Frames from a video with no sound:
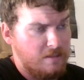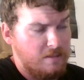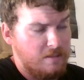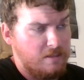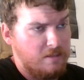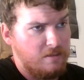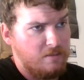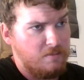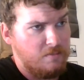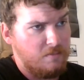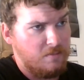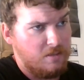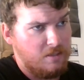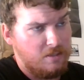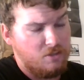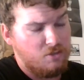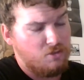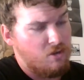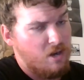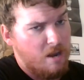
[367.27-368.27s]
and with
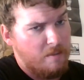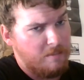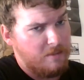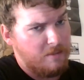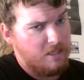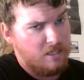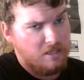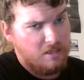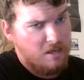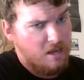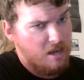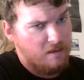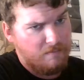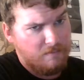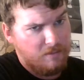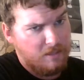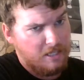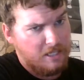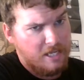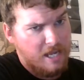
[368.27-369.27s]
the drama and
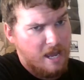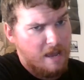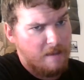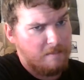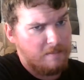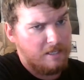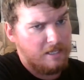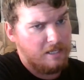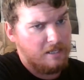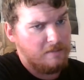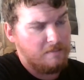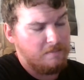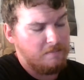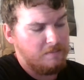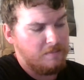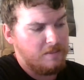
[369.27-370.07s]
conflict happening.